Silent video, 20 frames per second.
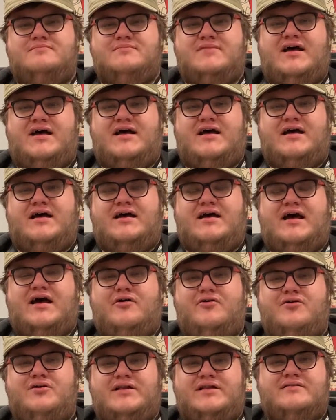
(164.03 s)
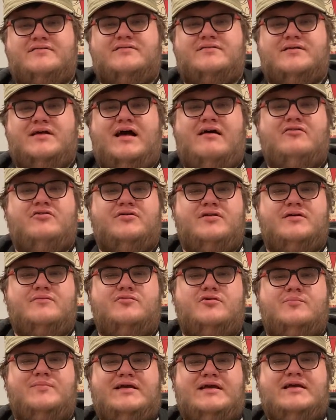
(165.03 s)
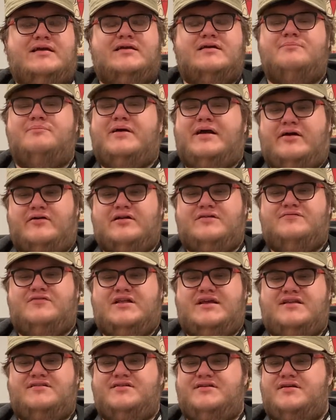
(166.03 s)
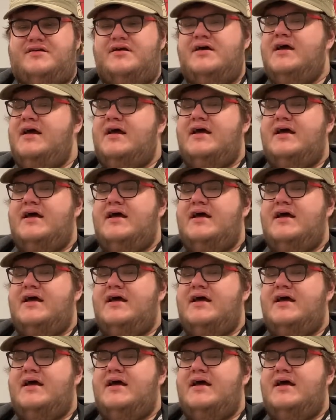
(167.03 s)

how good it will be comparatively to